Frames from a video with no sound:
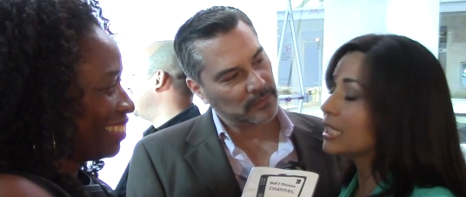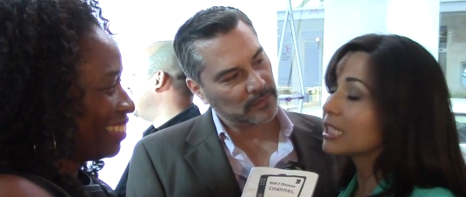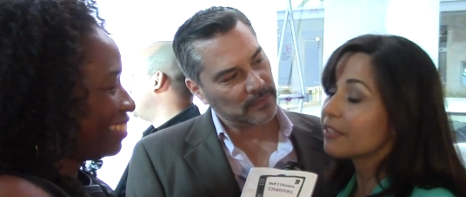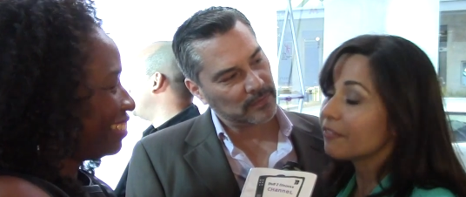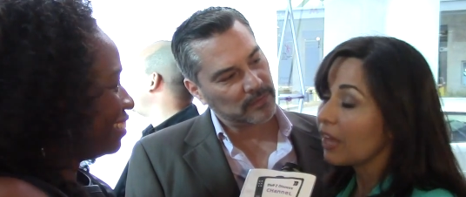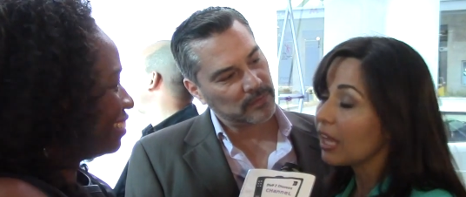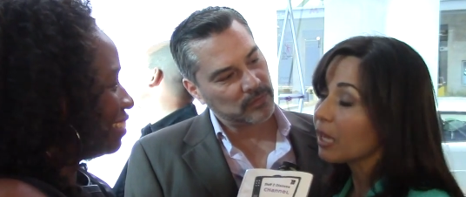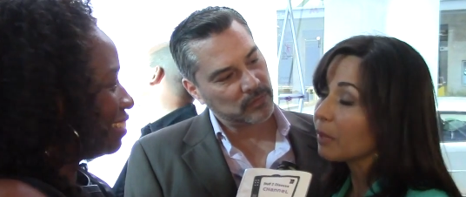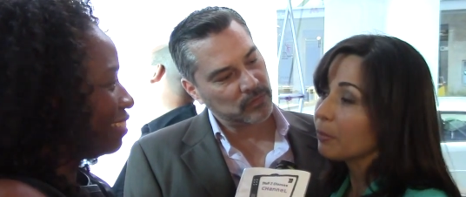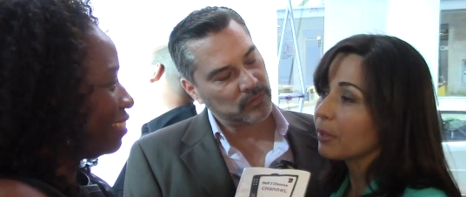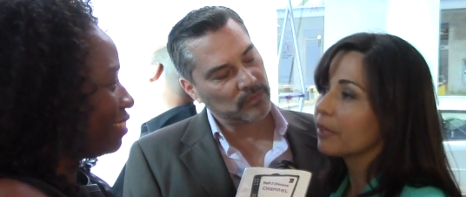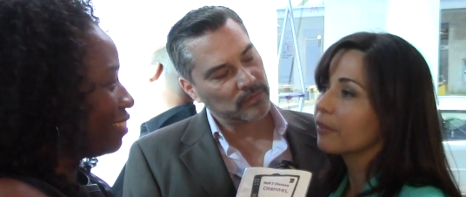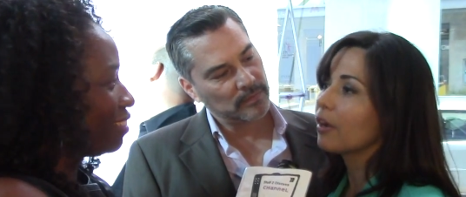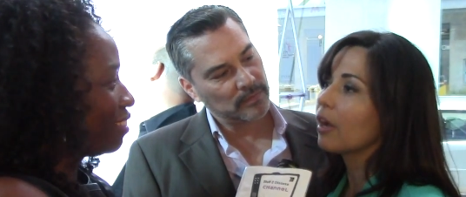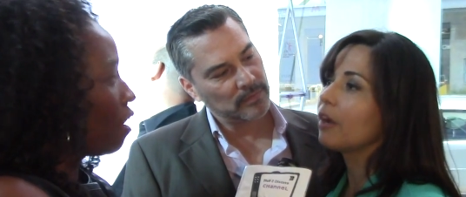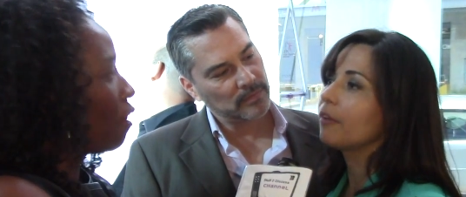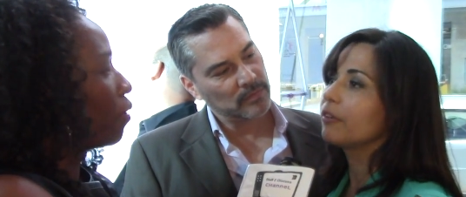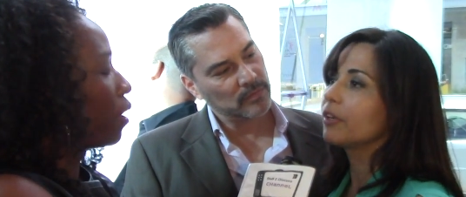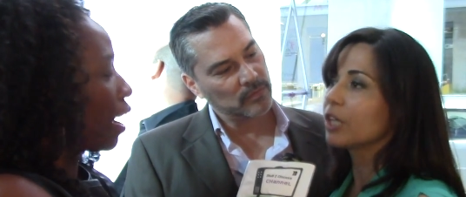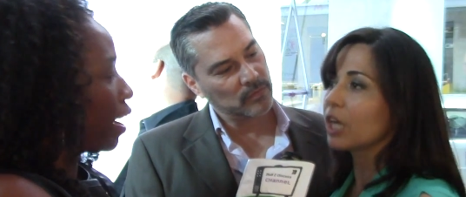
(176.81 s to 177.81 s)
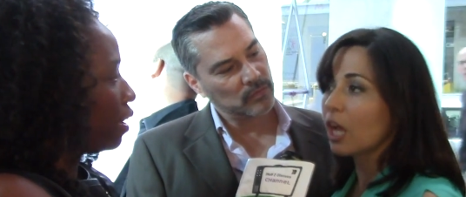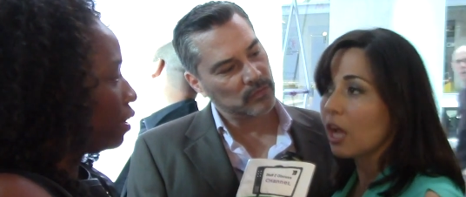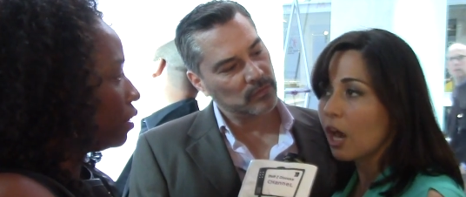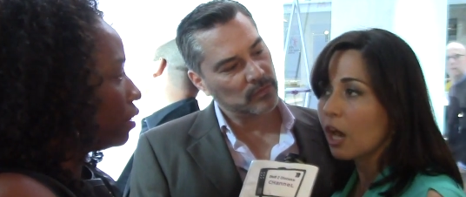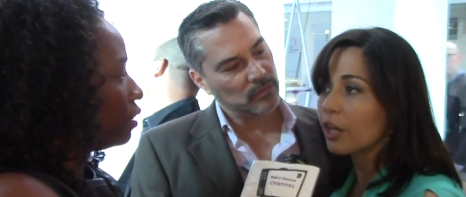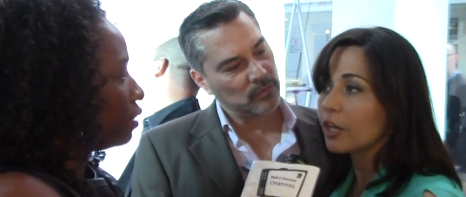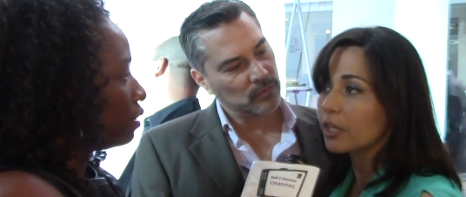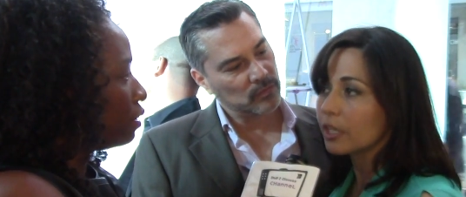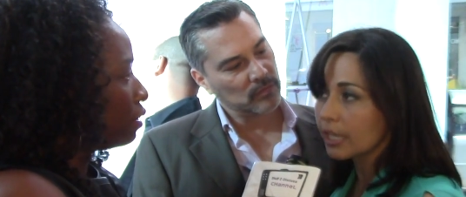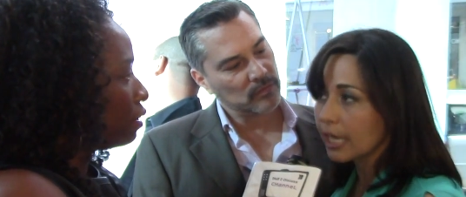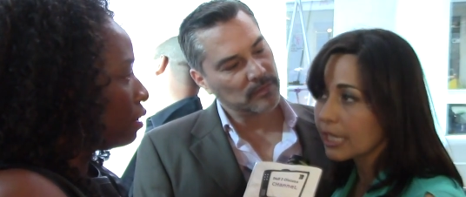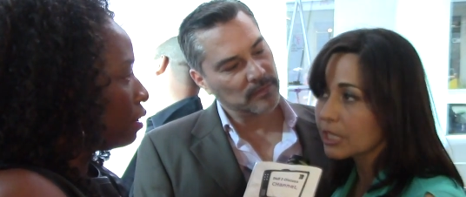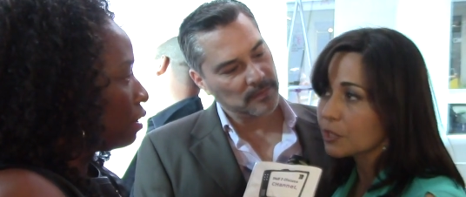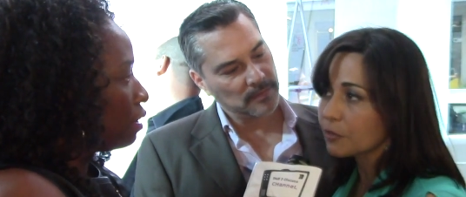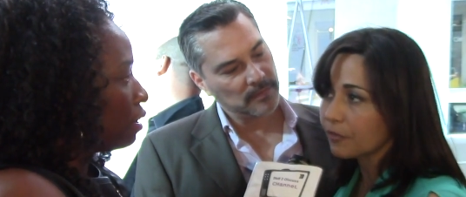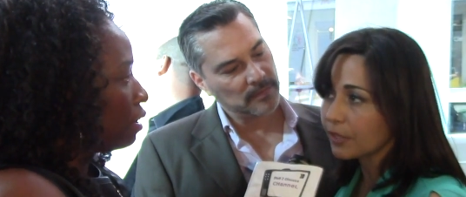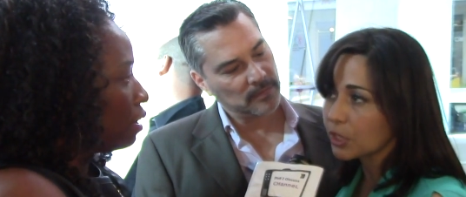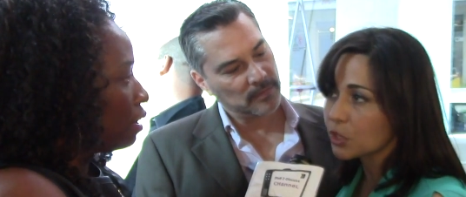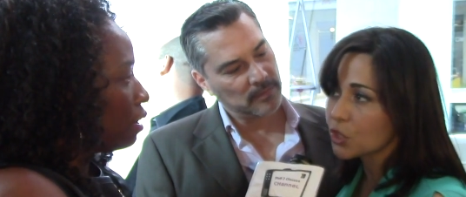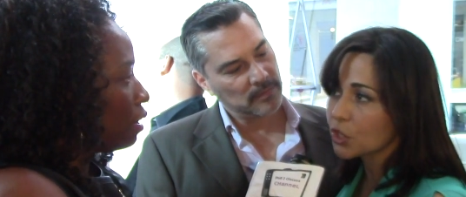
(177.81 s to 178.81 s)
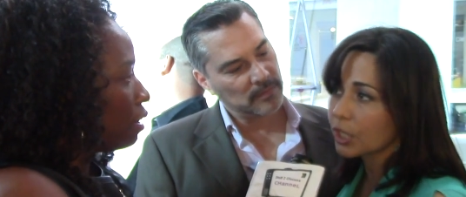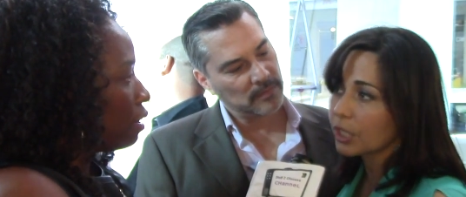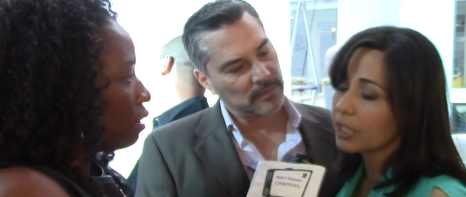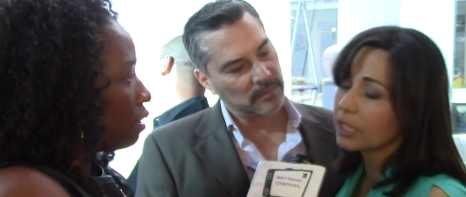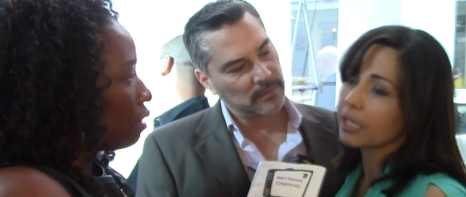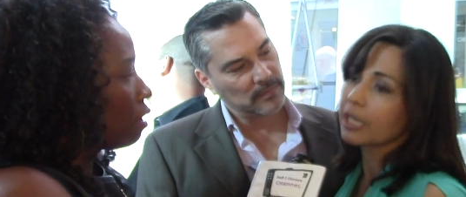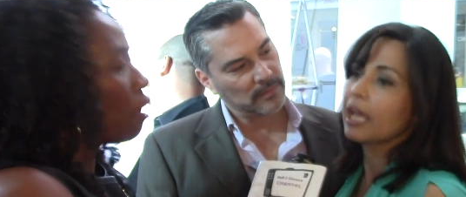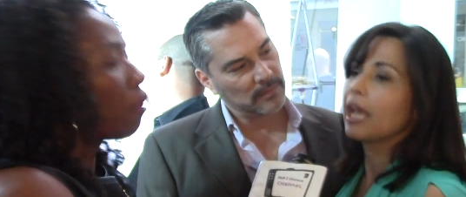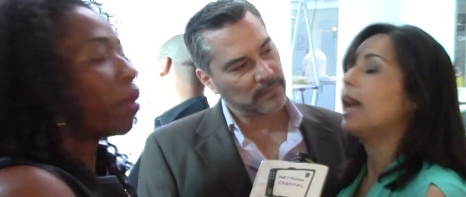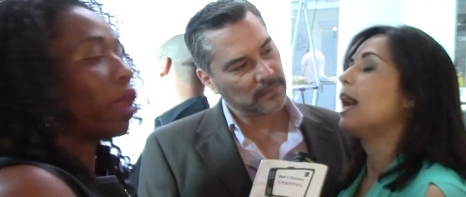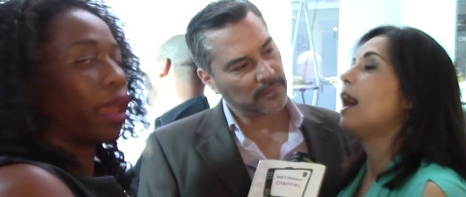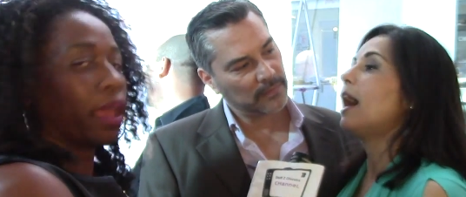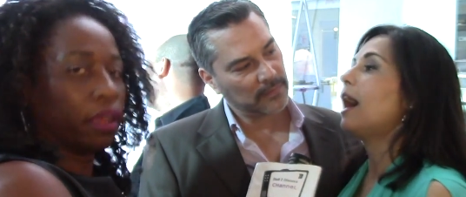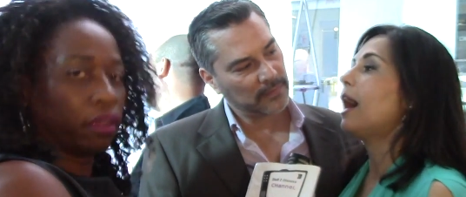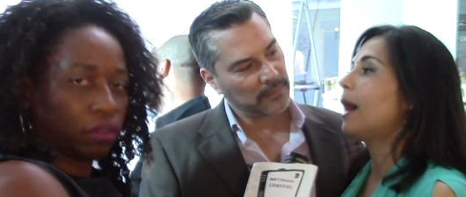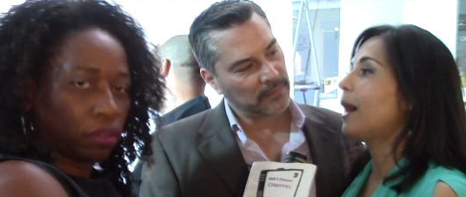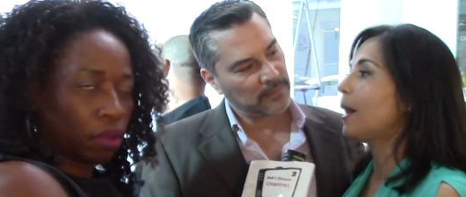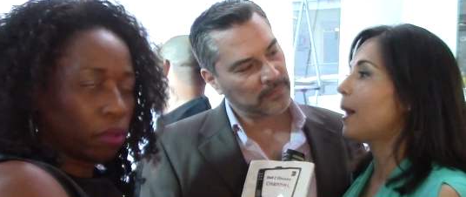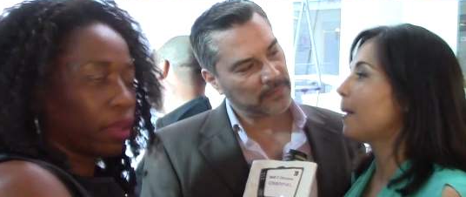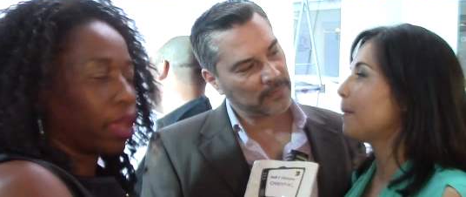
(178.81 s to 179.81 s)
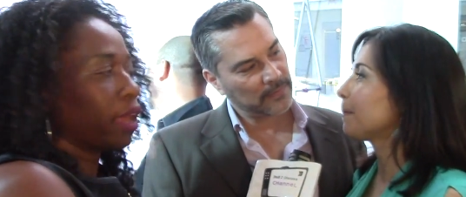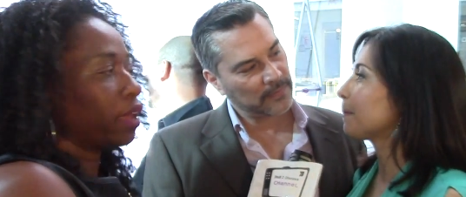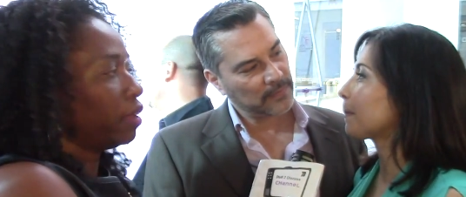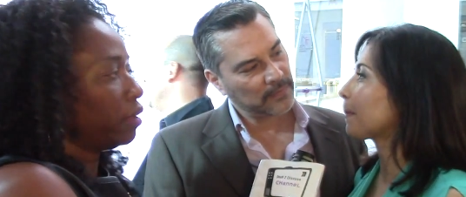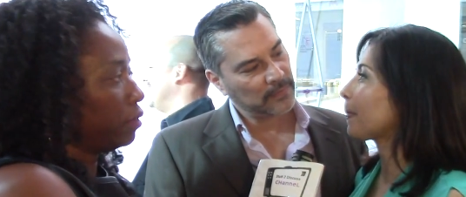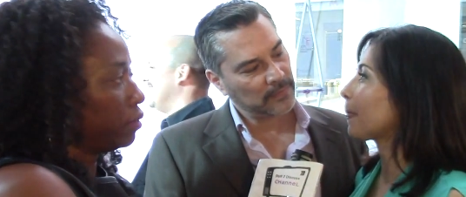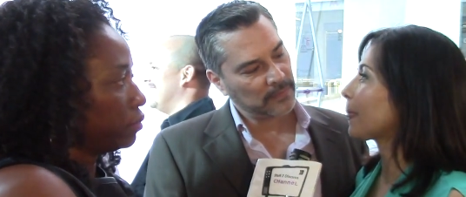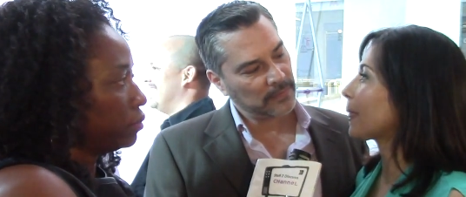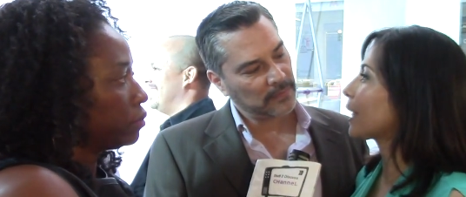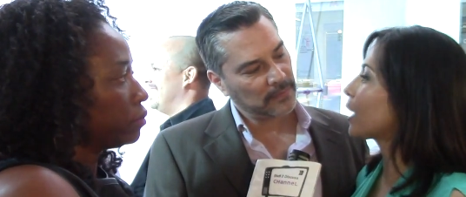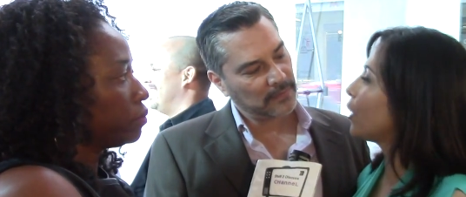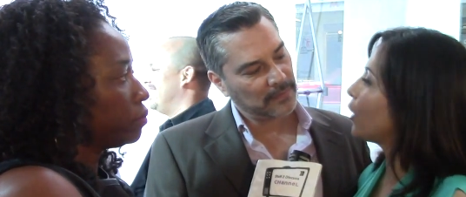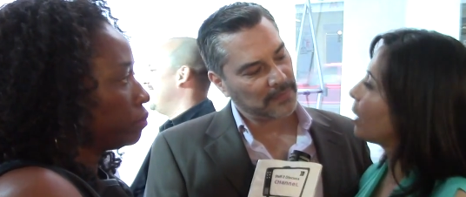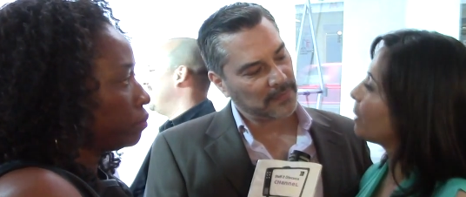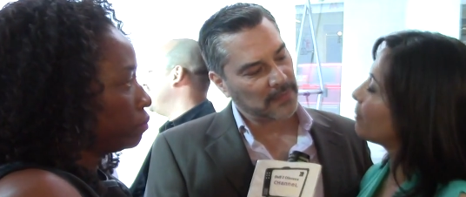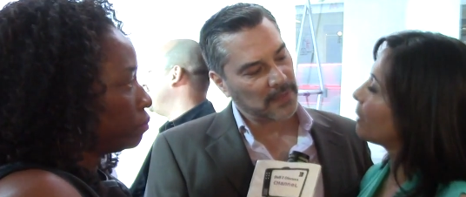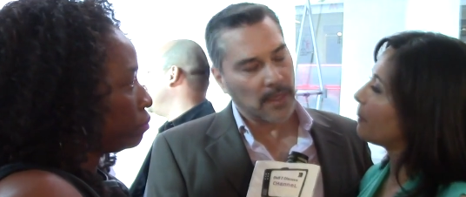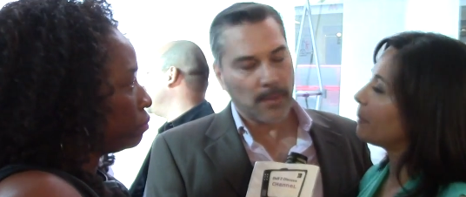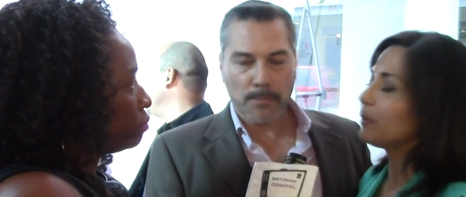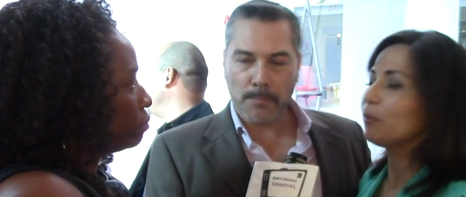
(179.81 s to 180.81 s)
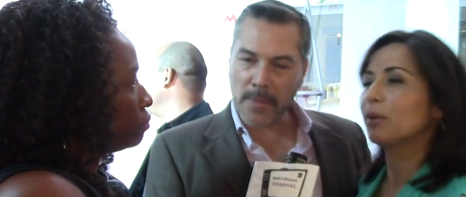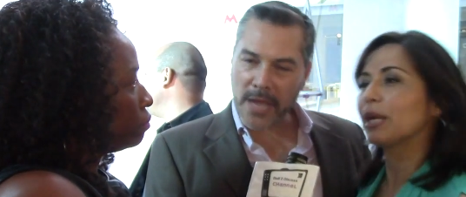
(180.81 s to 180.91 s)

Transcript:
Speaker 1: development of our next feature. Go ahead, baby.